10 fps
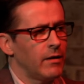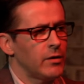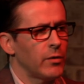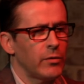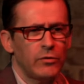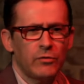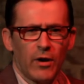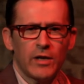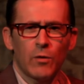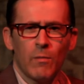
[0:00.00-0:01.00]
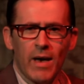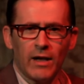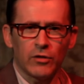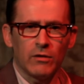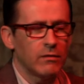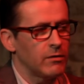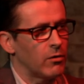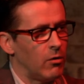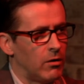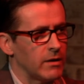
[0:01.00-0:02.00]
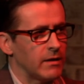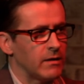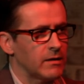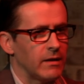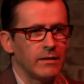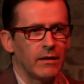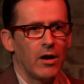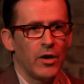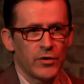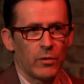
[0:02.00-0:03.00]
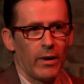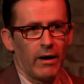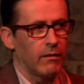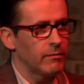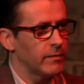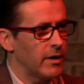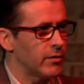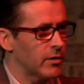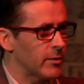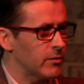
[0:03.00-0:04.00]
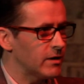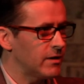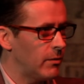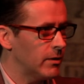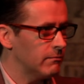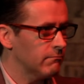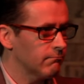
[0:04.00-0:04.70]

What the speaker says: you try to imagine your audience in their underwear. Have you come across that one?